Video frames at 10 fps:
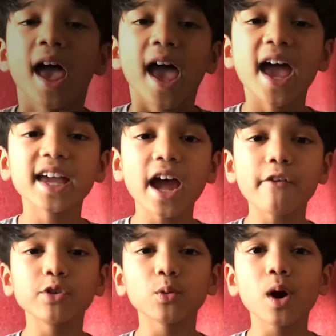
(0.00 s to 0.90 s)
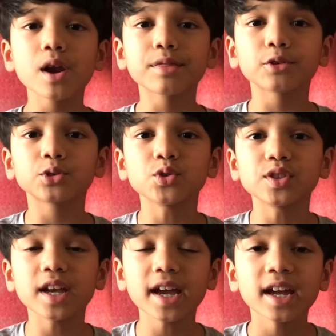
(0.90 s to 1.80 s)
Hey everyone, so
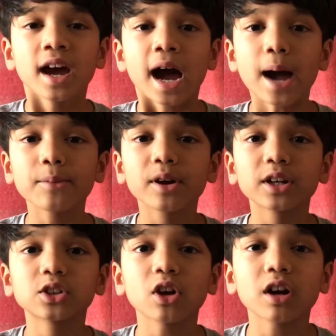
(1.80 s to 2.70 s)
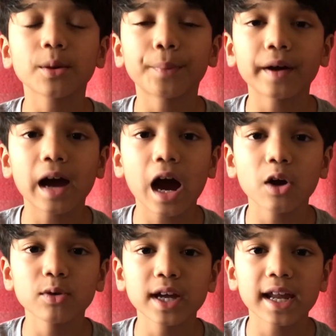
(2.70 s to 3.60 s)
today I'm going to talk about
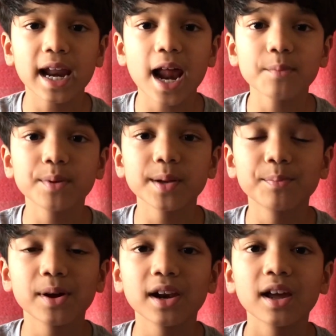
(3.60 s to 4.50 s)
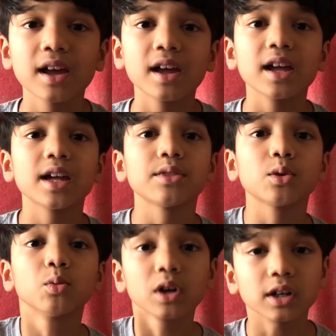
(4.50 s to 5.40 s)
how we can help people in the
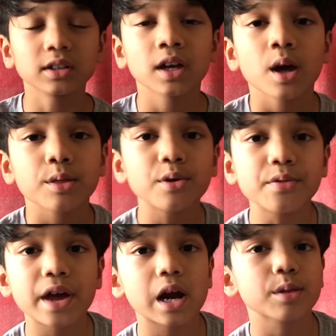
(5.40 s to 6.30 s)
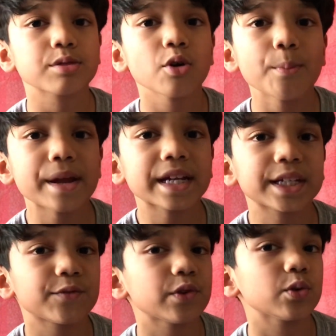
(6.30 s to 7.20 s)
world. So there are so many
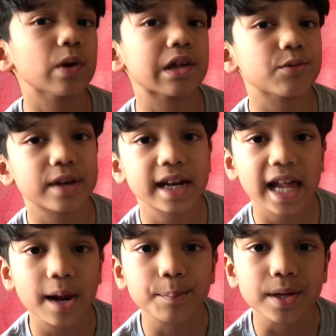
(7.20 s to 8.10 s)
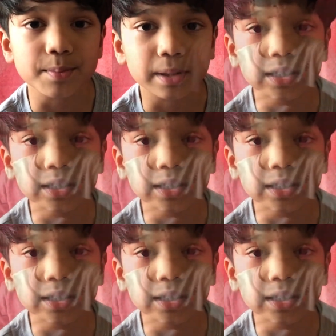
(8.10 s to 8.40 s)
different ways we can help people.